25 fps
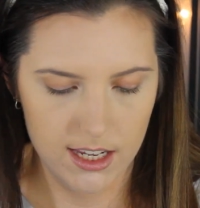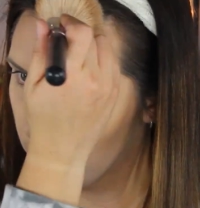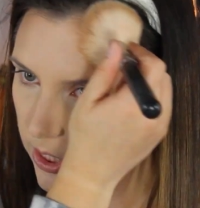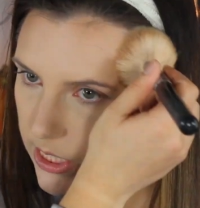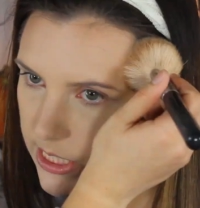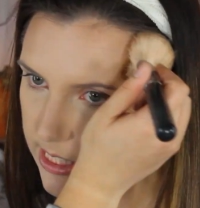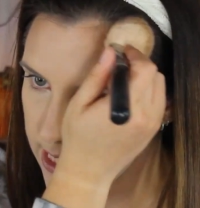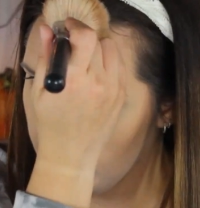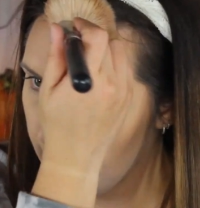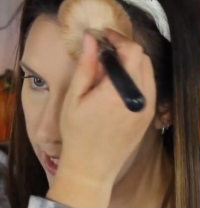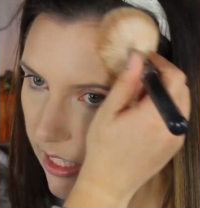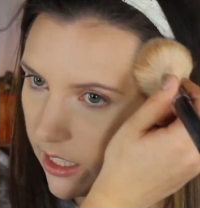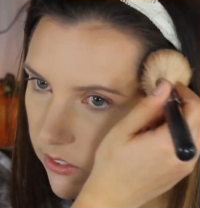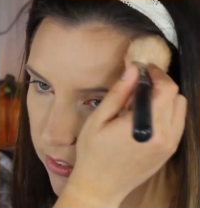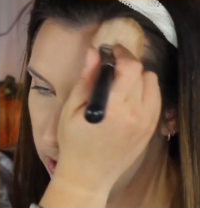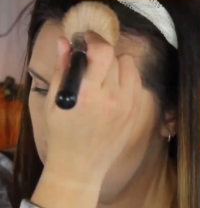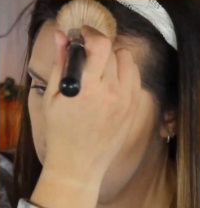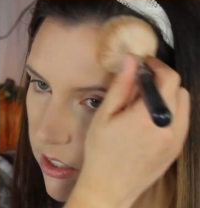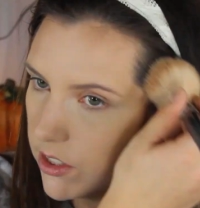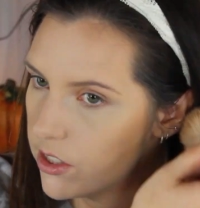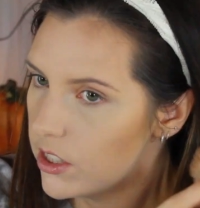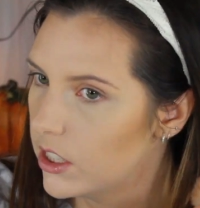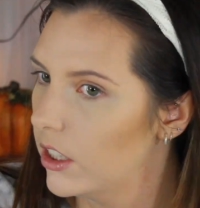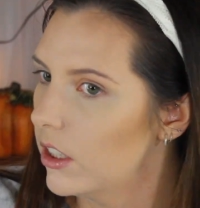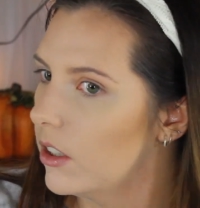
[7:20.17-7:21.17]
Chris and I have
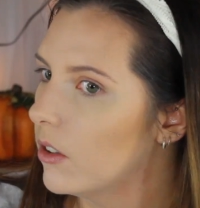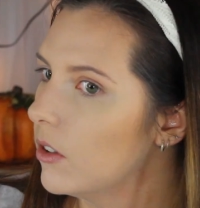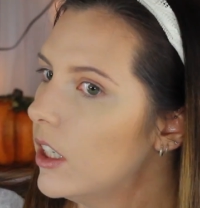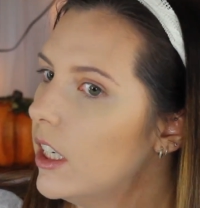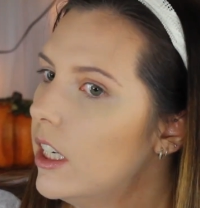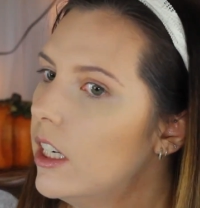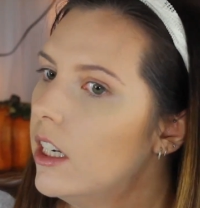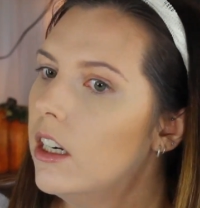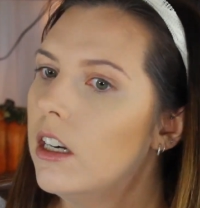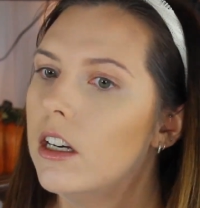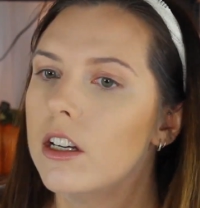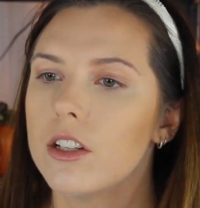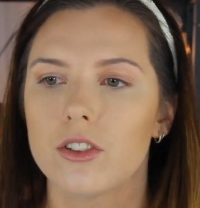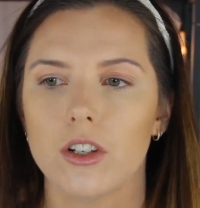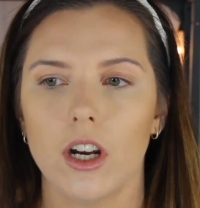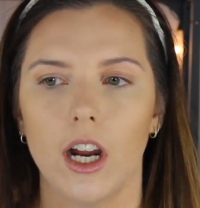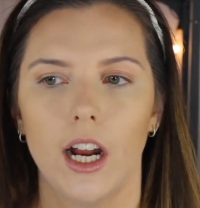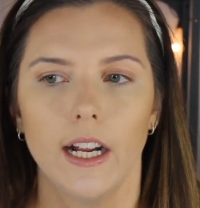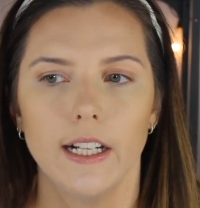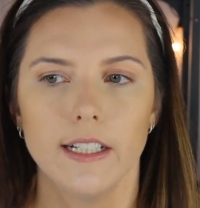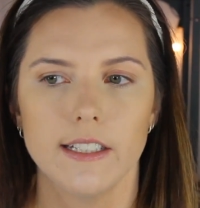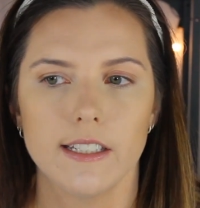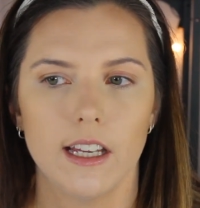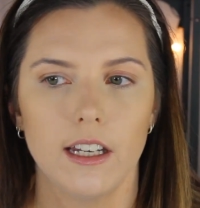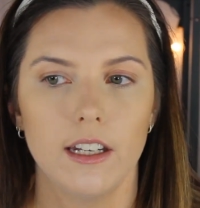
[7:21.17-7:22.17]
also
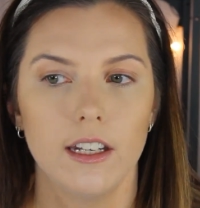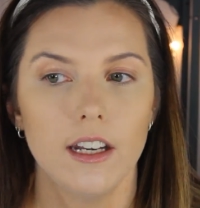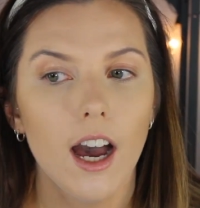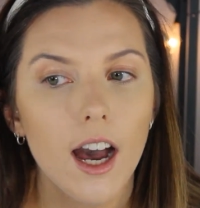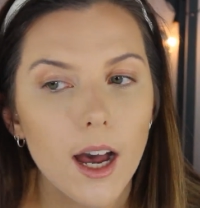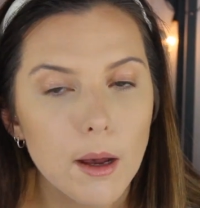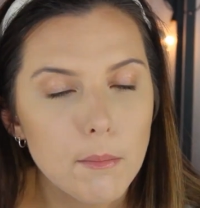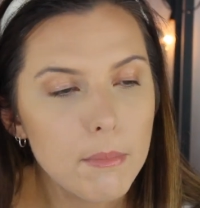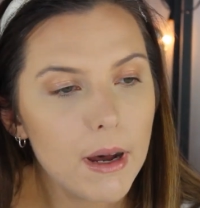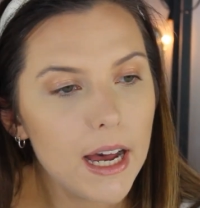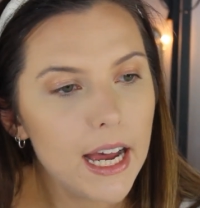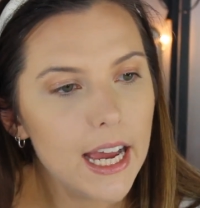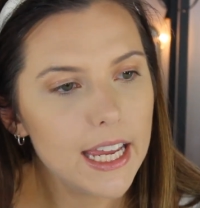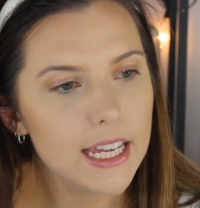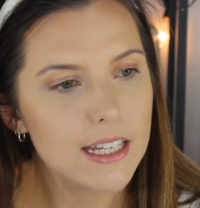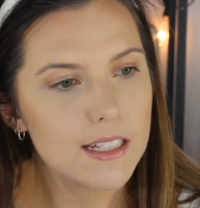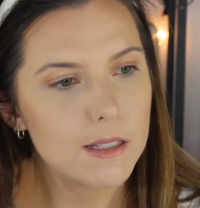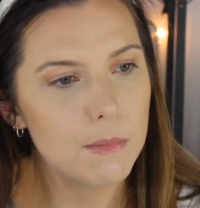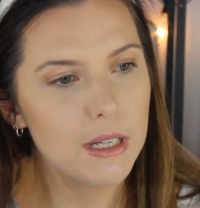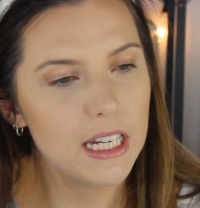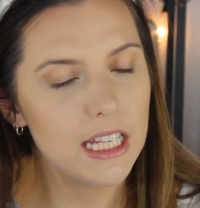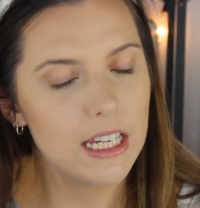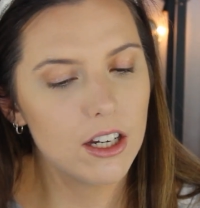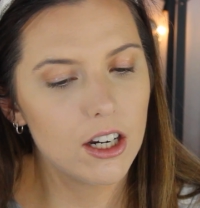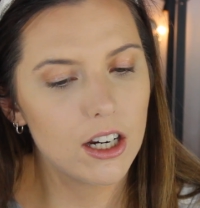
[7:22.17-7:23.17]
tried to not buy as
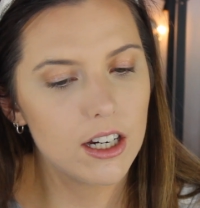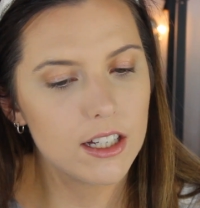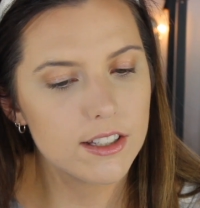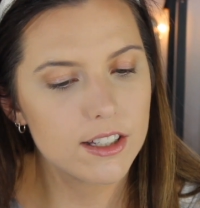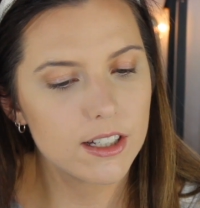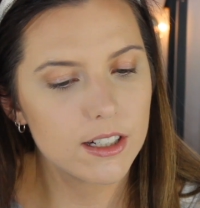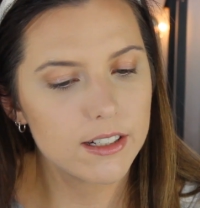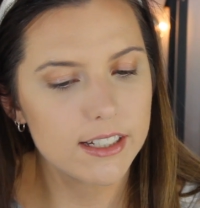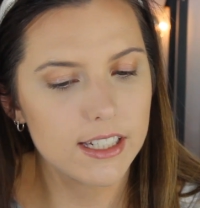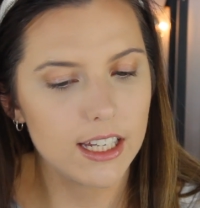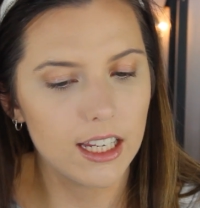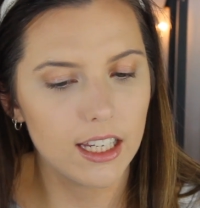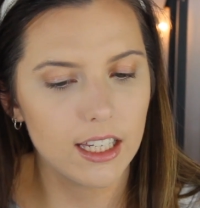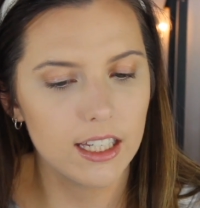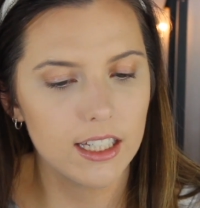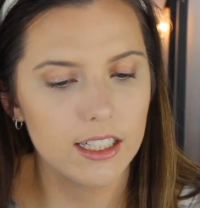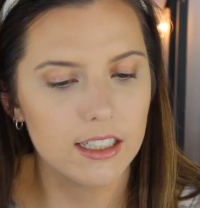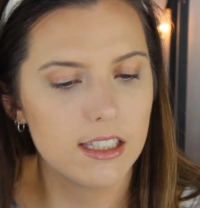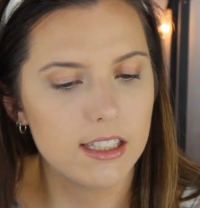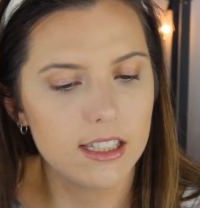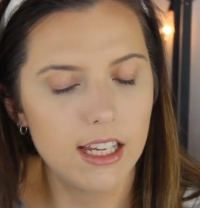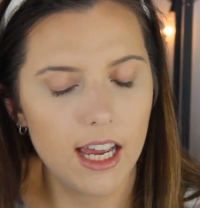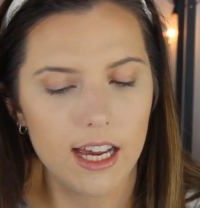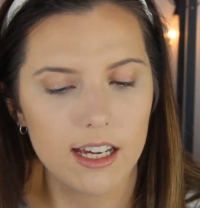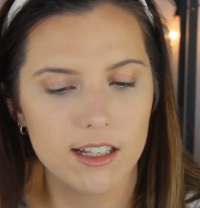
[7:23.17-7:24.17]
many concert
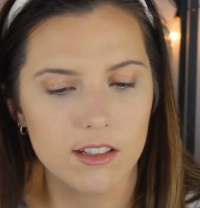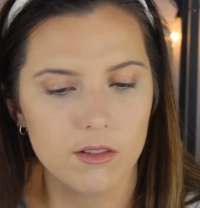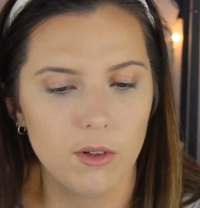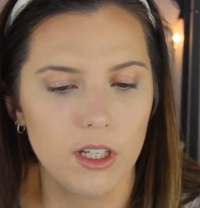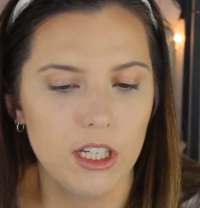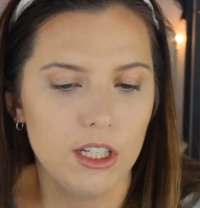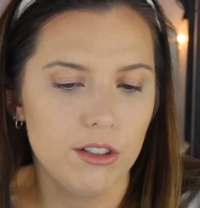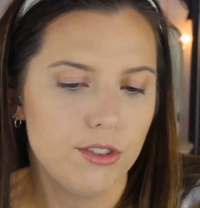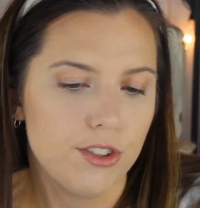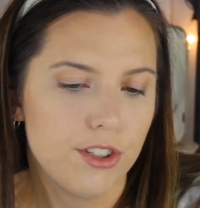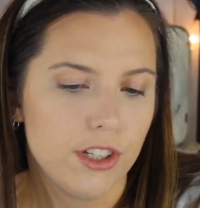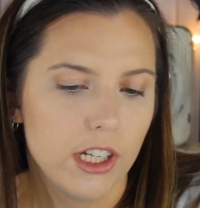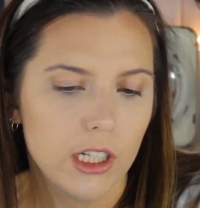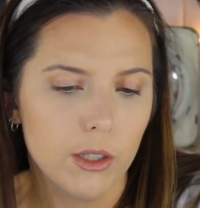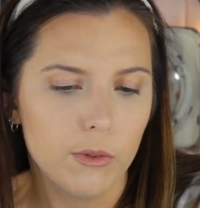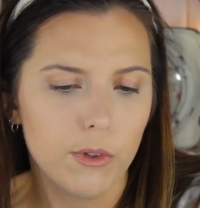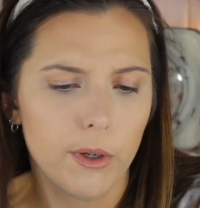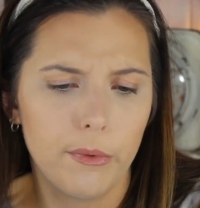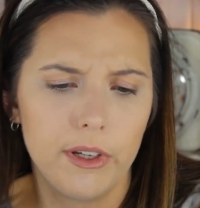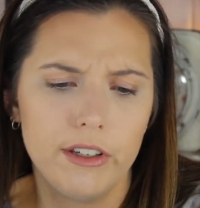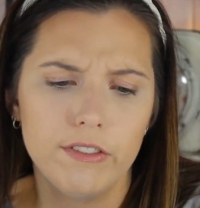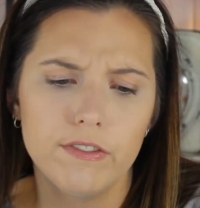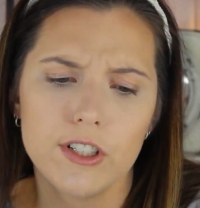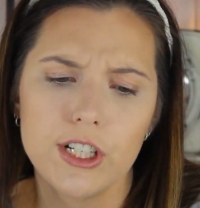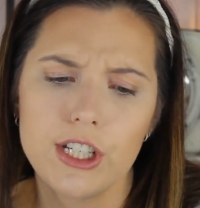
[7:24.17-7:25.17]
tickets as we used to.
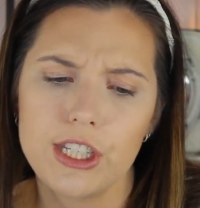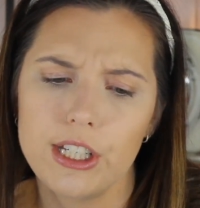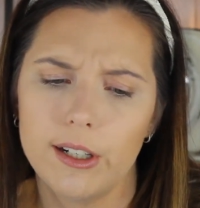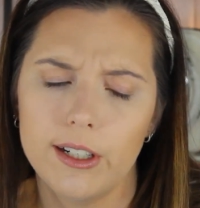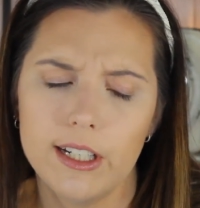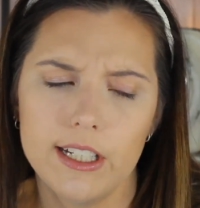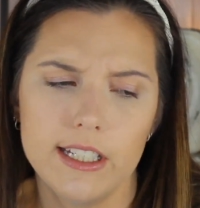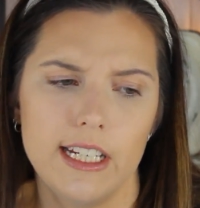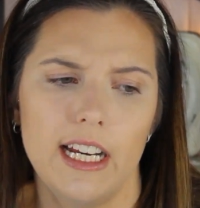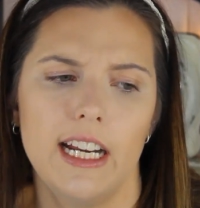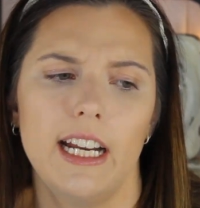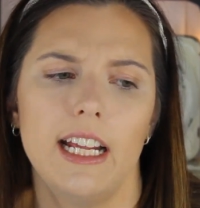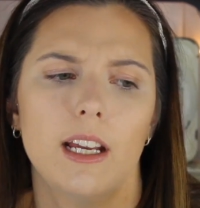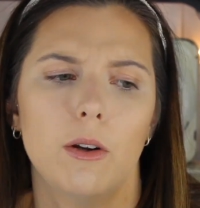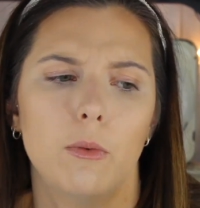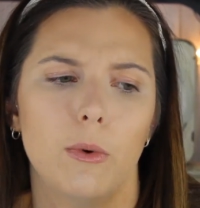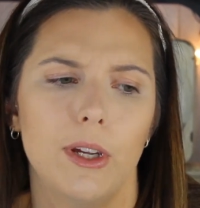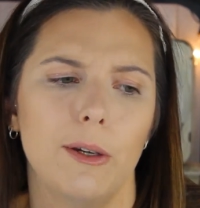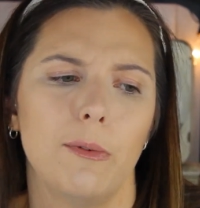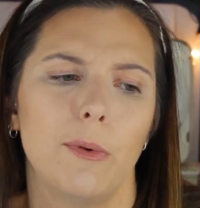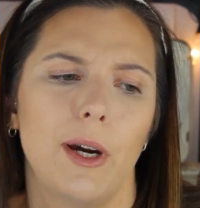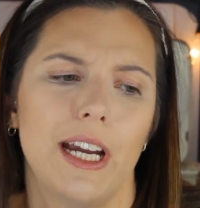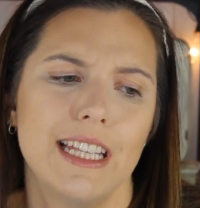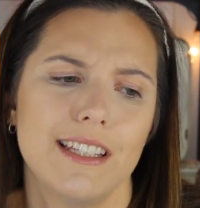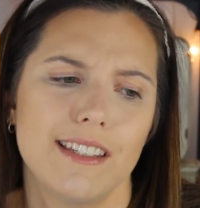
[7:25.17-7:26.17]
When we first started dating,
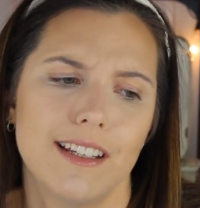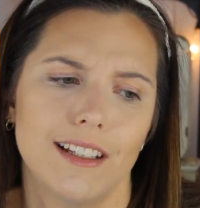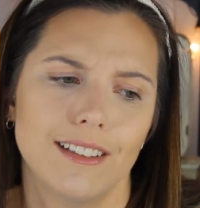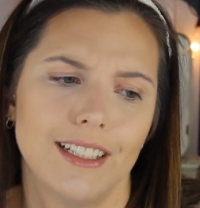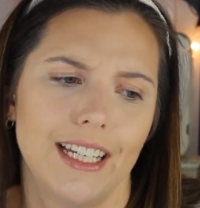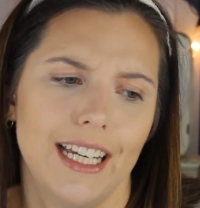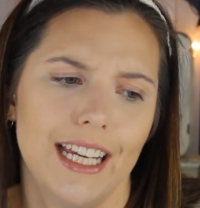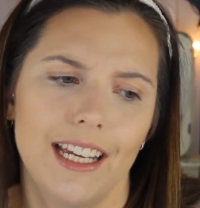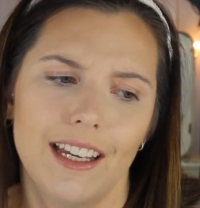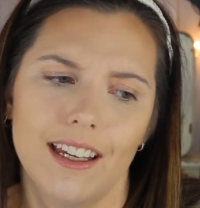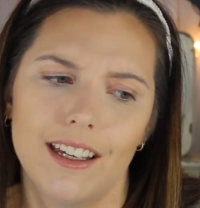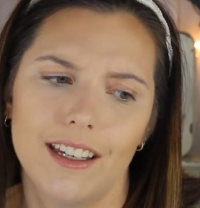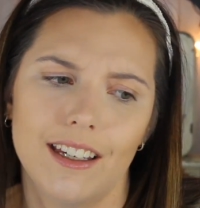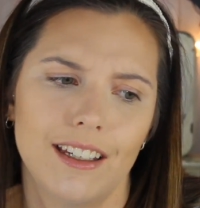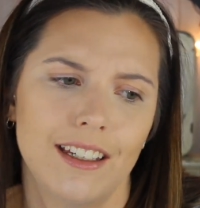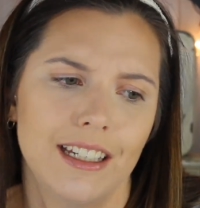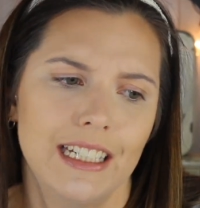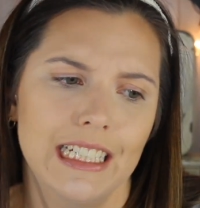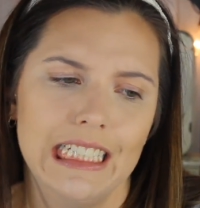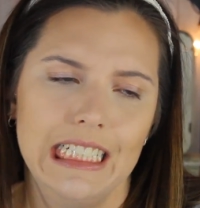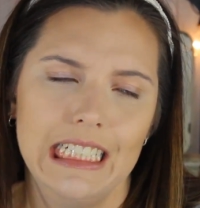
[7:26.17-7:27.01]
we went to like